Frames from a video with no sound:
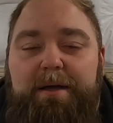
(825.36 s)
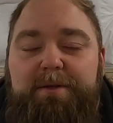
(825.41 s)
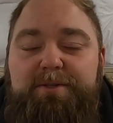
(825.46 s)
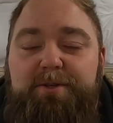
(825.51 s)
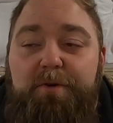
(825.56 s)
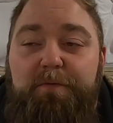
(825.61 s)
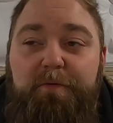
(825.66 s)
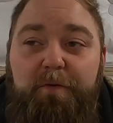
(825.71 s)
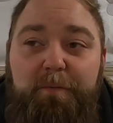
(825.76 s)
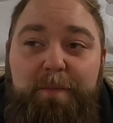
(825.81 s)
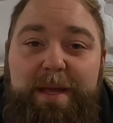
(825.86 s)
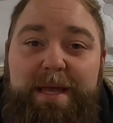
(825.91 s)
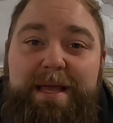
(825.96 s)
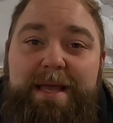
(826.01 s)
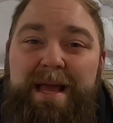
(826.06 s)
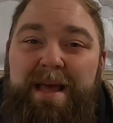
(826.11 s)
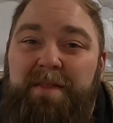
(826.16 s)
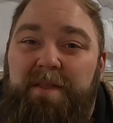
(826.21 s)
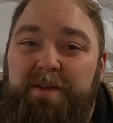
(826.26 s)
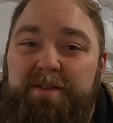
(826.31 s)
So for
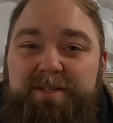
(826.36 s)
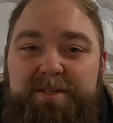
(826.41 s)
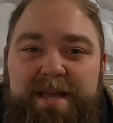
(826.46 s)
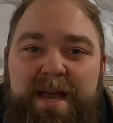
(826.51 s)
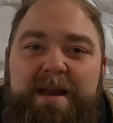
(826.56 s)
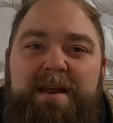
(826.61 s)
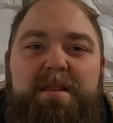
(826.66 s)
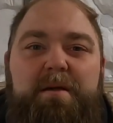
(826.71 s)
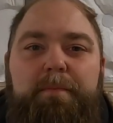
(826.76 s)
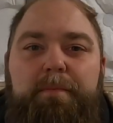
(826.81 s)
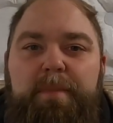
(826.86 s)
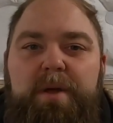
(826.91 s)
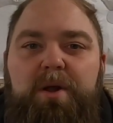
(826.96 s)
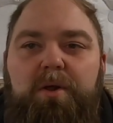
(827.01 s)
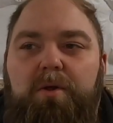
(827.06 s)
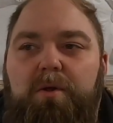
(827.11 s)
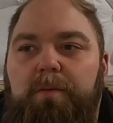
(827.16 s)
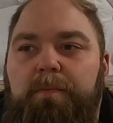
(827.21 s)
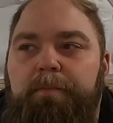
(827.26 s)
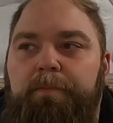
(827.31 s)
me, this is kind of the
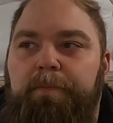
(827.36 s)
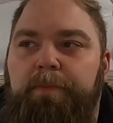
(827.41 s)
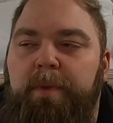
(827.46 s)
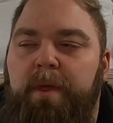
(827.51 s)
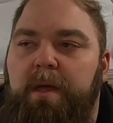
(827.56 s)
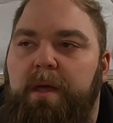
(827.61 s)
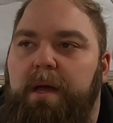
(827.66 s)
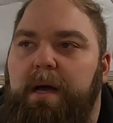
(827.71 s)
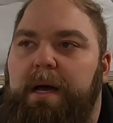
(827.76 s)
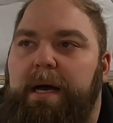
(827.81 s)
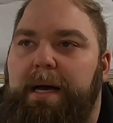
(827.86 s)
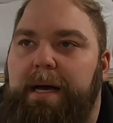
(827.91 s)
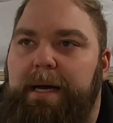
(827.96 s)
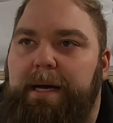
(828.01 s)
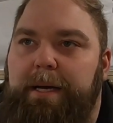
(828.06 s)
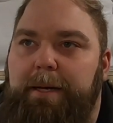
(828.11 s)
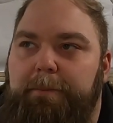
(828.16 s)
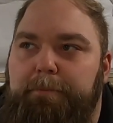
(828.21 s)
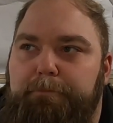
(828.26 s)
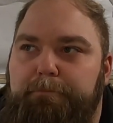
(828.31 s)
middle,
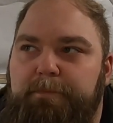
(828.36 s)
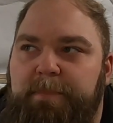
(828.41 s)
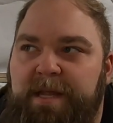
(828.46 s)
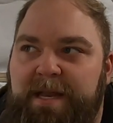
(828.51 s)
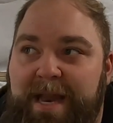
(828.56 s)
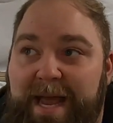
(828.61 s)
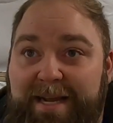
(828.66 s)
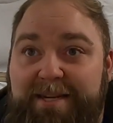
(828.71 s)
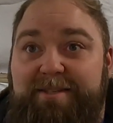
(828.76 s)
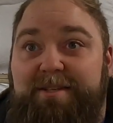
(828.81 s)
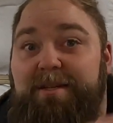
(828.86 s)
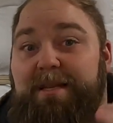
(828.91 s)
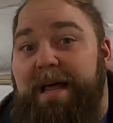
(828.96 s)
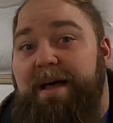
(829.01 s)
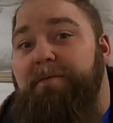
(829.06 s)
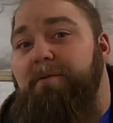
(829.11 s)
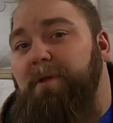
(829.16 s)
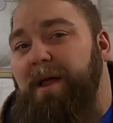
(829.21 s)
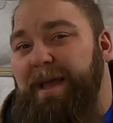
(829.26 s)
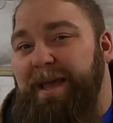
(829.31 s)
the next
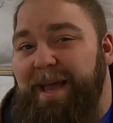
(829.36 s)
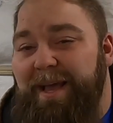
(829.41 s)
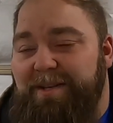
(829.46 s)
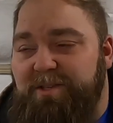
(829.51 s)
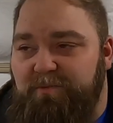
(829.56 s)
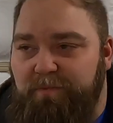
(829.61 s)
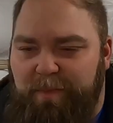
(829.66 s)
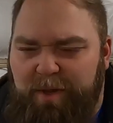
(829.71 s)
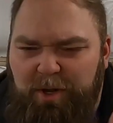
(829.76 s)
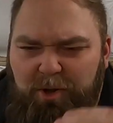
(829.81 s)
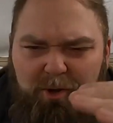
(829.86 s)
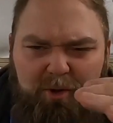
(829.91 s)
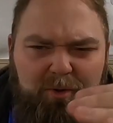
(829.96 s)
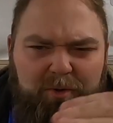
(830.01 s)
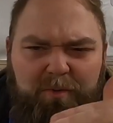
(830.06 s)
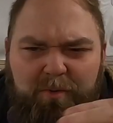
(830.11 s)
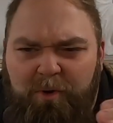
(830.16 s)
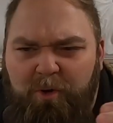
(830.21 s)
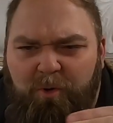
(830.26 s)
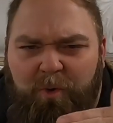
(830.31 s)
level, I guess,
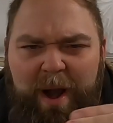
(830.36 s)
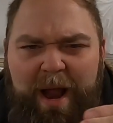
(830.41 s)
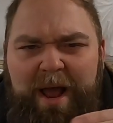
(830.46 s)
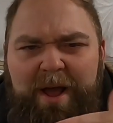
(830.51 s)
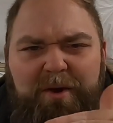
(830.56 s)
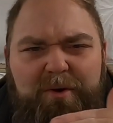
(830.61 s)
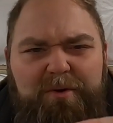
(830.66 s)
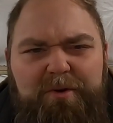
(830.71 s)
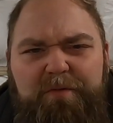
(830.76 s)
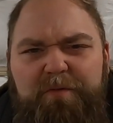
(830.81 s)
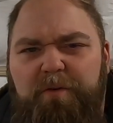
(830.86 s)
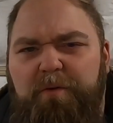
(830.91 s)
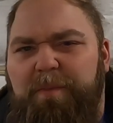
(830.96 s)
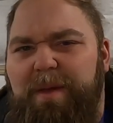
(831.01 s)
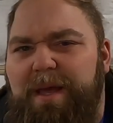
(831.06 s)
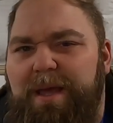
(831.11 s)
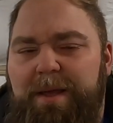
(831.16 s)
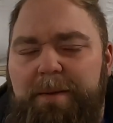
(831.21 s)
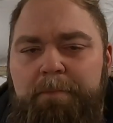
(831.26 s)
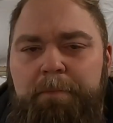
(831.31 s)
middle ground for
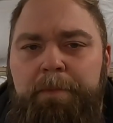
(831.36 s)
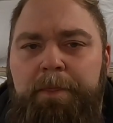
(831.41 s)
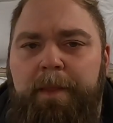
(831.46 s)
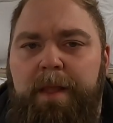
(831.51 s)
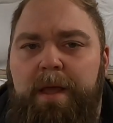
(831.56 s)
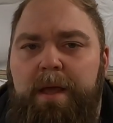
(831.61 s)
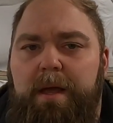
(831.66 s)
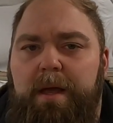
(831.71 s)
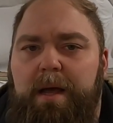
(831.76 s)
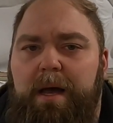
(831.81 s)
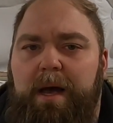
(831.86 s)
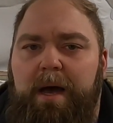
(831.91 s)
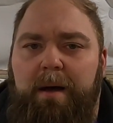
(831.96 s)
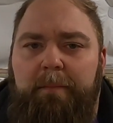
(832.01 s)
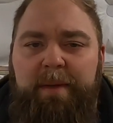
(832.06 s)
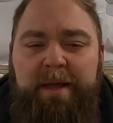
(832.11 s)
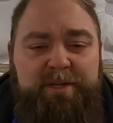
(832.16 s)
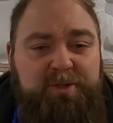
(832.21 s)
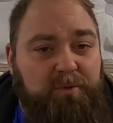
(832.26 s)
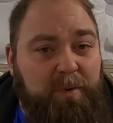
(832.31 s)
me.
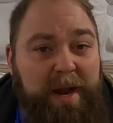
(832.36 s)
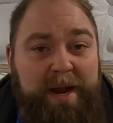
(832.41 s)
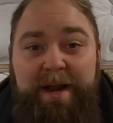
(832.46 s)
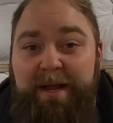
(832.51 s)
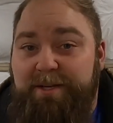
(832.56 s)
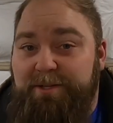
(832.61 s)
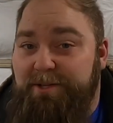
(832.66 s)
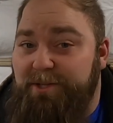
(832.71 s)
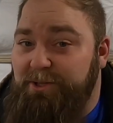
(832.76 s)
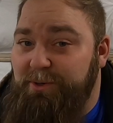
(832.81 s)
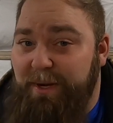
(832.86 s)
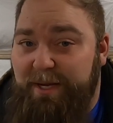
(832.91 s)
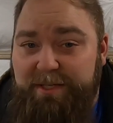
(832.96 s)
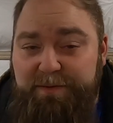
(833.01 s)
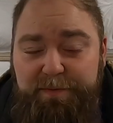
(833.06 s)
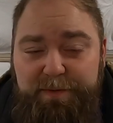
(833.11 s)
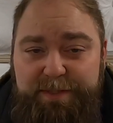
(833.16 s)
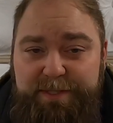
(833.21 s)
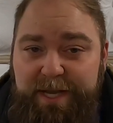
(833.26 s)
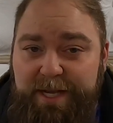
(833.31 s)
It's right next to the
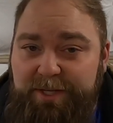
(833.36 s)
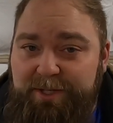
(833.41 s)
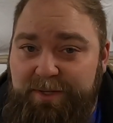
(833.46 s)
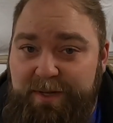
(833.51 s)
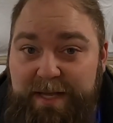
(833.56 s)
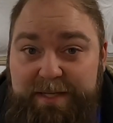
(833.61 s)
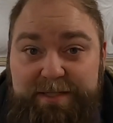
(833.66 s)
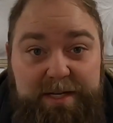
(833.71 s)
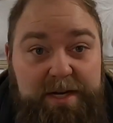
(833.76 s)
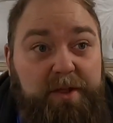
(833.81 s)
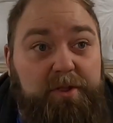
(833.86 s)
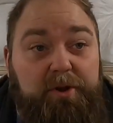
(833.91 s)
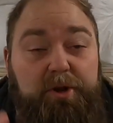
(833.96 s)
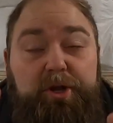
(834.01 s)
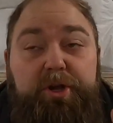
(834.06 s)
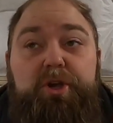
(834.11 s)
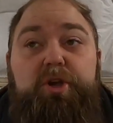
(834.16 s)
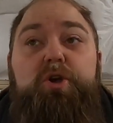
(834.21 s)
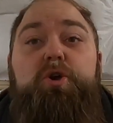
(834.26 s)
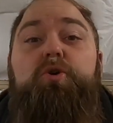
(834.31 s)
transfer station. That's another
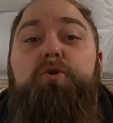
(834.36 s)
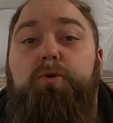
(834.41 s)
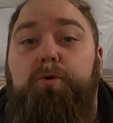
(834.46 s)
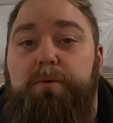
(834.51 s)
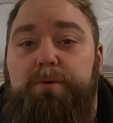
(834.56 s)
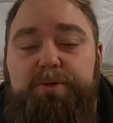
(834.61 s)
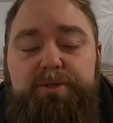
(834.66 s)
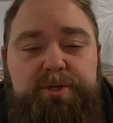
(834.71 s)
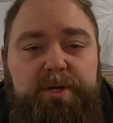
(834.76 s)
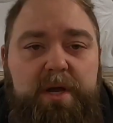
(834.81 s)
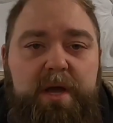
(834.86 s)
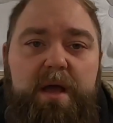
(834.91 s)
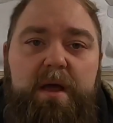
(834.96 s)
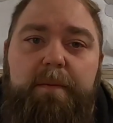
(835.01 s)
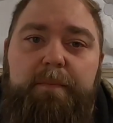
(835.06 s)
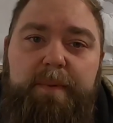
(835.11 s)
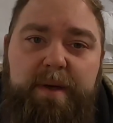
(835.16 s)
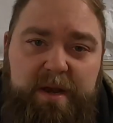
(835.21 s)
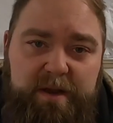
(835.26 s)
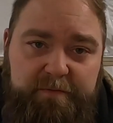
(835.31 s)
huge
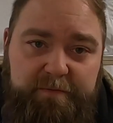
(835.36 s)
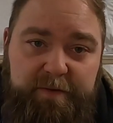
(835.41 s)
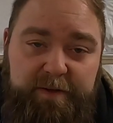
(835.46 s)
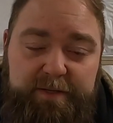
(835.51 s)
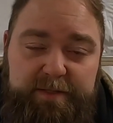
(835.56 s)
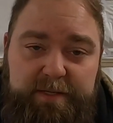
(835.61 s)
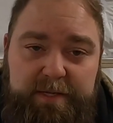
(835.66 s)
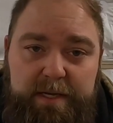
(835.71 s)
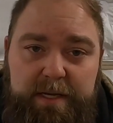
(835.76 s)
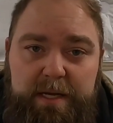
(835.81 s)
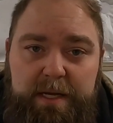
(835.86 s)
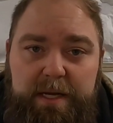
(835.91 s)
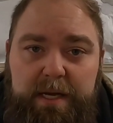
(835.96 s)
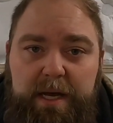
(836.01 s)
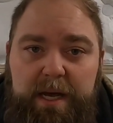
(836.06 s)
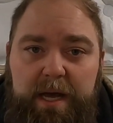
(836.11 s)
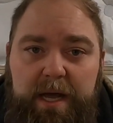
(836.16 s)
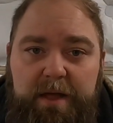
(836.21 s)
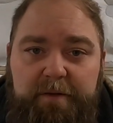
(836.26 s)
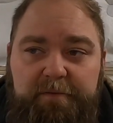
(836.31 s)
benefit.
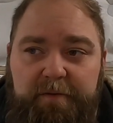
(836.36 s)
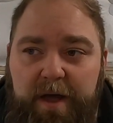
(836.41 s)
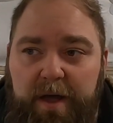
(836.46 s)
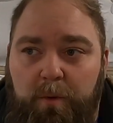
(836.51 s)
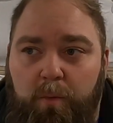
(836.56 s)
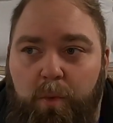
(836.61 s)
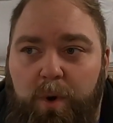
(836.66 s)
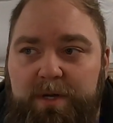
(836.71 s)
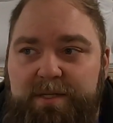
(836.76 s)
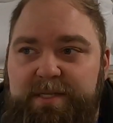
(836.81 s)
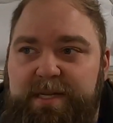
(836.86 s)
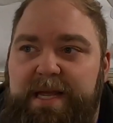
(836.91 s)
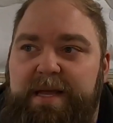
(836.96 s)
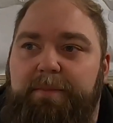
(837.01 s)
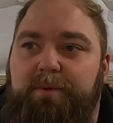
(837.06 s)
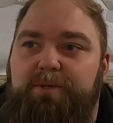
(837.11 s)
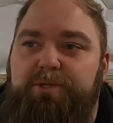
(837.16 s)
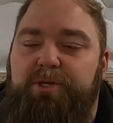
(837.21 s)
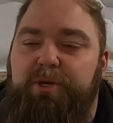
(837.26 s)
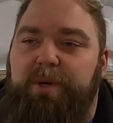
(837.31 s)
If I wasn't
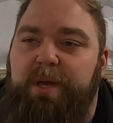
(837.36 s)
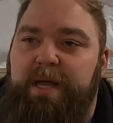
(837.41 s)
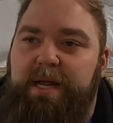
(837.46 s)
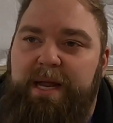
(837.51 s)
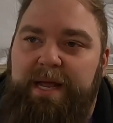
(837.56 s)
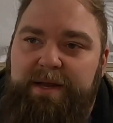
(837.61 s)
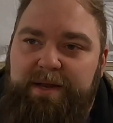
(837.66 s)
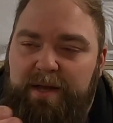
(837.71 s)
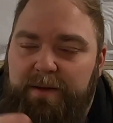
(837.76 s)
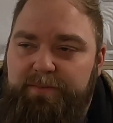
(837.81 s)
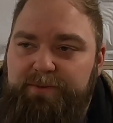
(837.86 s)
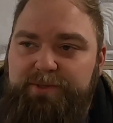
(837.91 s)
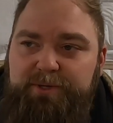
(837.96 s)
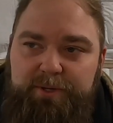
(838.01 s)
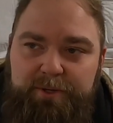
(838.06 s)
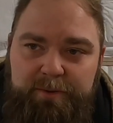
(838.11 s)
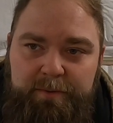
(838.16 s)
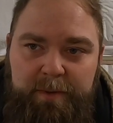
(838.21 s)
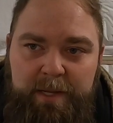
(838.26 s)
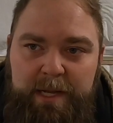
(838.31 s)
able to get a
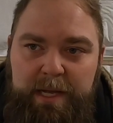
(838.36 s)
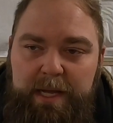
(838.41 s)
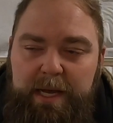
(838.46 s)
dumpster